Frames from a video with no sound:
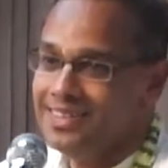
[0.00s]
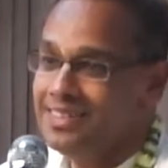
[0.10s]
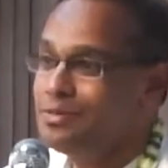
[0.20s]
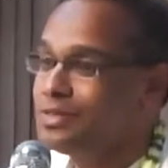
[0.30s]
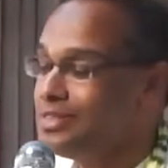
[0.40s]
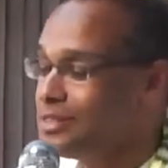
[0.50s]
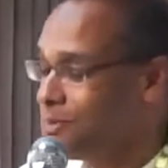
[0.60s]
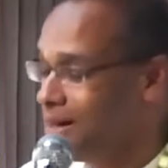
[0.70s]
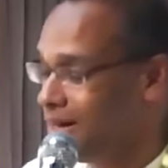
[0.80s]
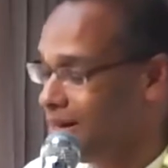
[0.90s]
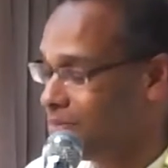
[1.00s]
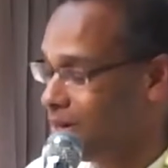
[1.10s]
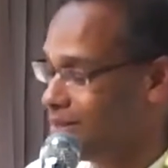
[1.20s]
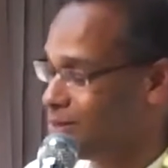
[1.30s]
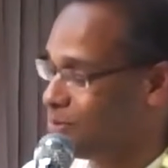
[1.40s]
he was inspired
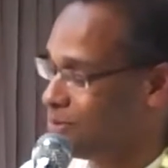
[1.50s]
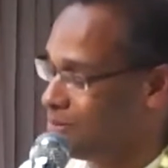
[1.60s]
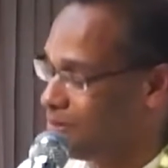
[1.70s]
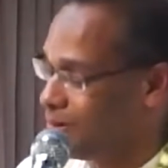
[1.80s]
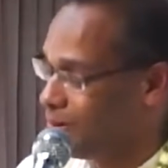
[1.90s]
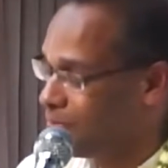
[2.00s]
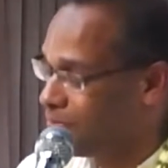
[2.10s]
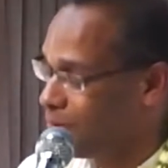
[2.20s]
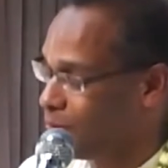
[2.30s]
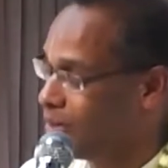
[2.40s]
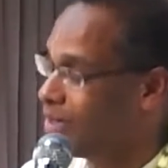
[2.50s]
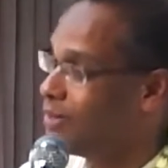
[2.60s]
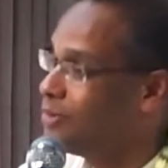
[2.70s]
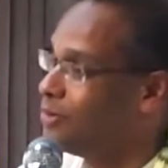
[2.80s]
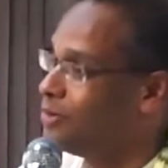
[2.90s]
by the Supreme Lord. What did
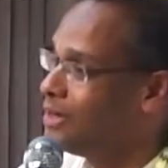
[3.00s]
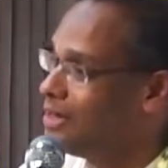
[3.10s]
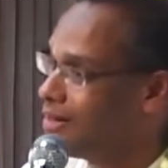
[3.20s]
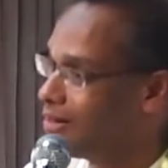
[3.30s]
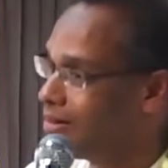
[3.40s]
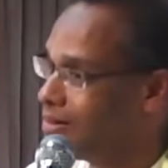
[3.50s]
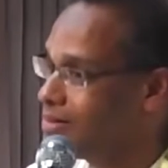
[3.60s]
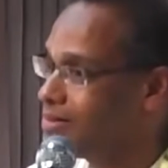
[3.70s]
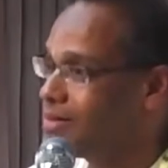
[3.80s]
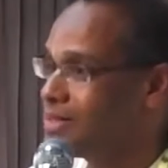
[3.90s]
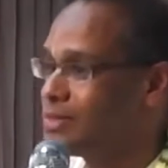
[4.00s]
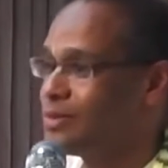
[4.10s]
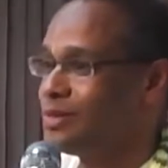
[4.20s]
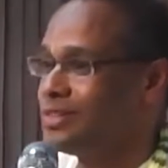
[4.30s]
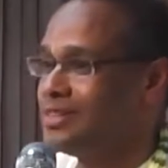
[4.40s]
he do? He cursed his
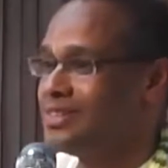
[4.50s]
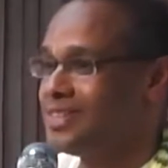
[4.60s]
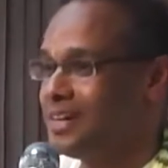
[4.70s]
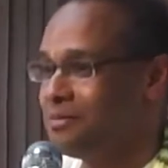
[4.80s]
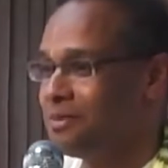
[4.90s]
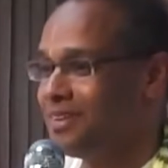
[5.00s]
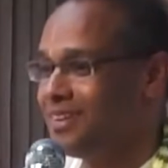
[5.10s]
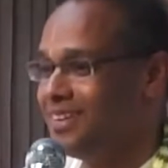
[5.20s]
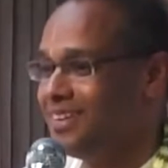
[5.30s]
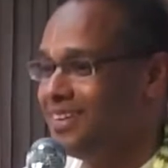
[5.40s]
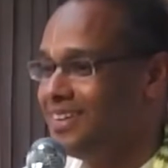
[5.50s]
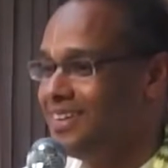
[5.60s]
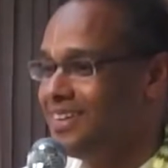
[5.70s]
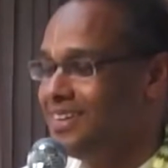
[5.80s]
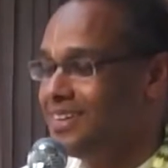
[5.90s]
exalted disciple.
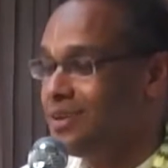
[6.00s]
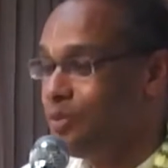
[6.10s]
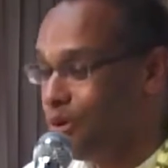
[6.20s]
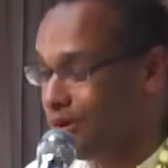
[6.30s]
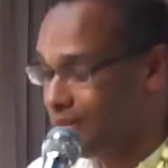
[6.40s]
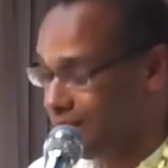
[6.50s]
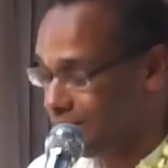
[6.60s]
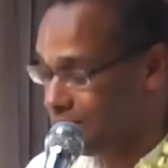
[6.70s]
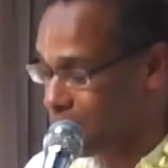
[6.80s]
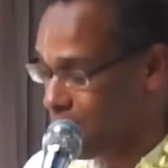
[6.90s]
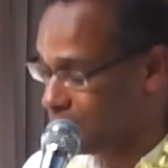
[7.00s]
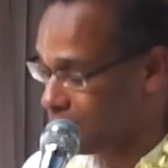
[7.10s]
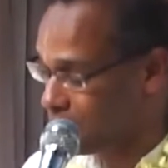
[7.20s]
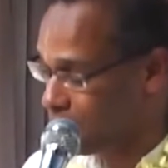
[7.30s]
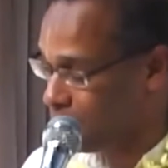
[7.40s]
The word that is
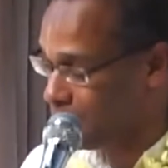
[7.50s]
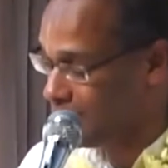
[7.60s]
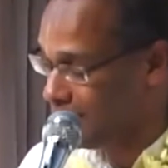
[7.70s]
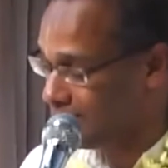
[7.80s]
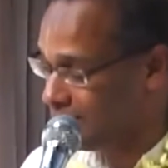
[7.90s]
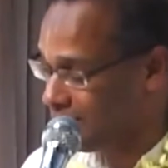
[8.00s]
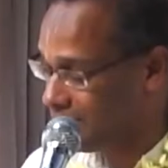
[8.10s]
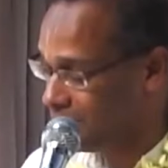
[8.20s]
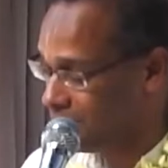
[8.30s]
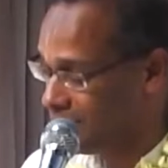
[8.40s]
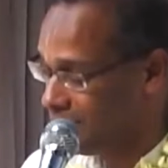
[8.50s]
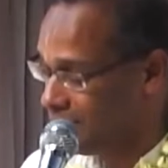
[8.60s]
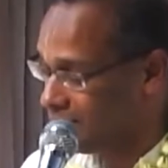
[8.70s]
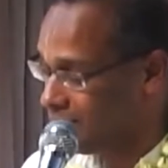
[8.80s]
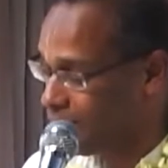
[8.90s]
important, Prabhupada writes here,
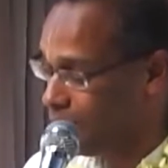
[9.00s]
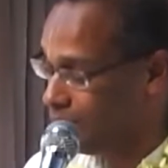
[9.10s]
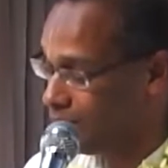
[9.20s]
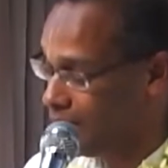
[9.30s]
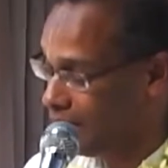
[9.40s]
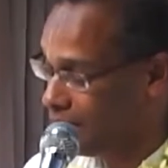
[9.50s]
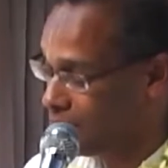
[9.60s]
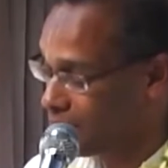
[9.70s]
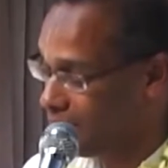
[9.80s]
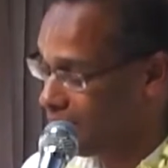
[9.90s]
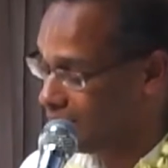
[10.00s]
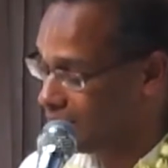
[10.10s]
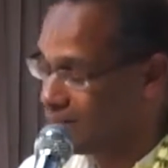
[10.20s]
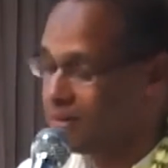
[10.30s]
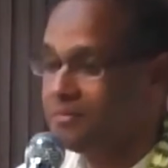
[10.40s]
is the word Daiva
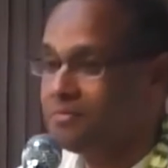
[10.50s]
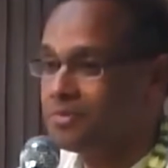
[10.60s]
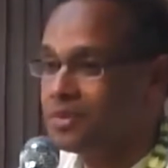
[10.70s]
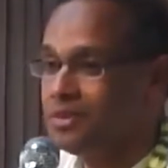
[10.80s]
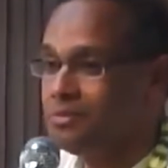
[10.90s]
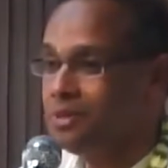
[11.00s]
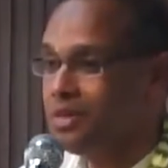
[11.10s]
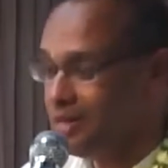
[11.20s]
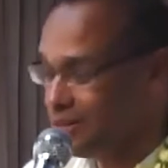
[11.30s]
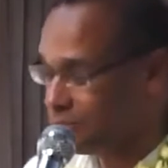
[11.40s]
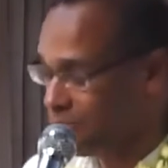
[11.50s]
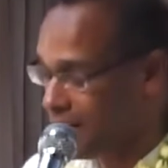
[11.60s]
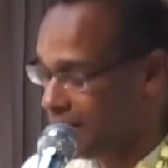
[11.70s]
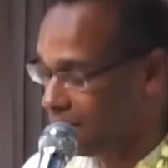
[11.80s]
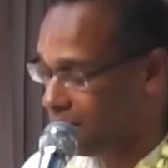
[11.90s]
Prahitaha, being
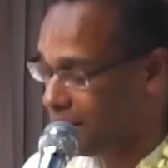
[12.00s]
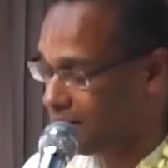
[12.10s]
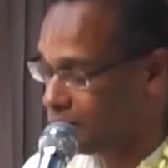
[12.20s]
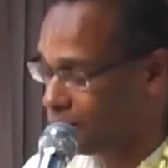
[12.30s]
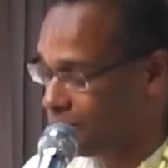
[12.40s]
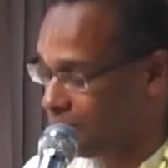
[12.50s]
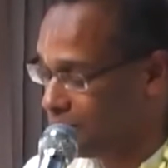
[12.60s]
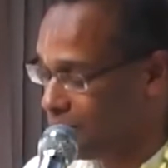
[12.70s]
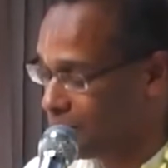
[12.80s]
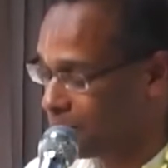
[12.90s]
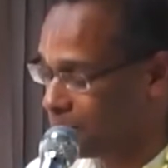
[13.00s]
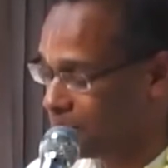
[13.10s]
inspired by the Supreme Lord.